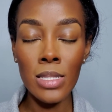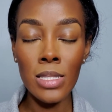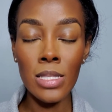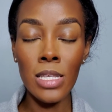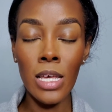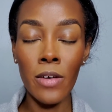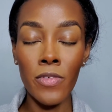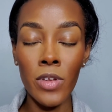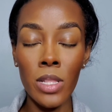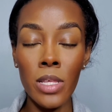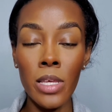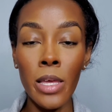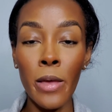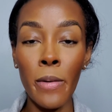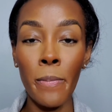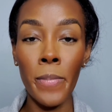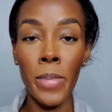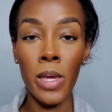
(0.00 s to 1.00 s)

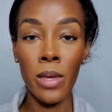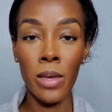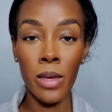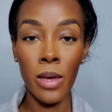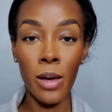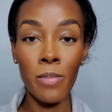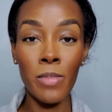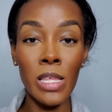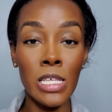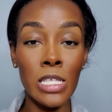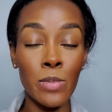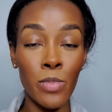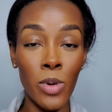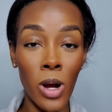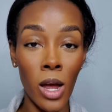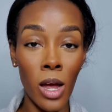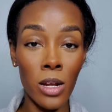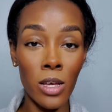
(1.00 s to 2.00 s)
definitely pick up this
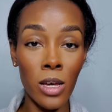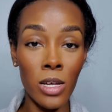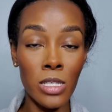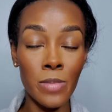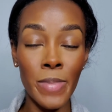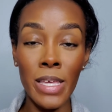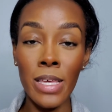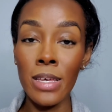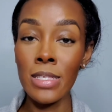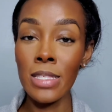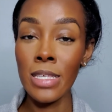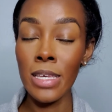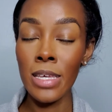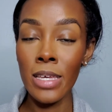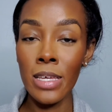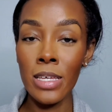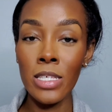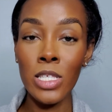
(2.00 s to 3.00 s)
product because
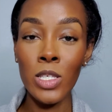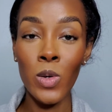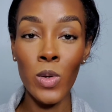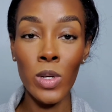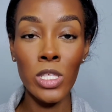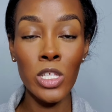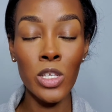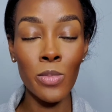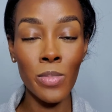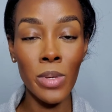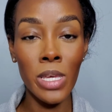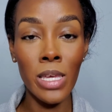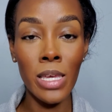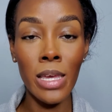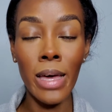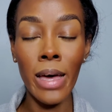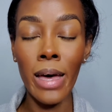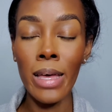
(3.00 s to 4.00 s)
it is going to
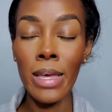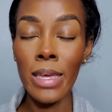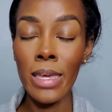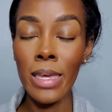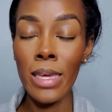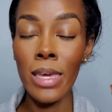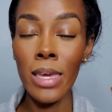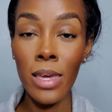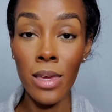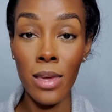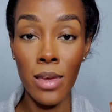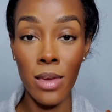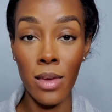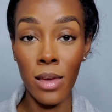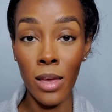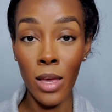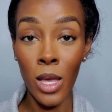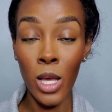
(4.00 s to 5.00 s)
be key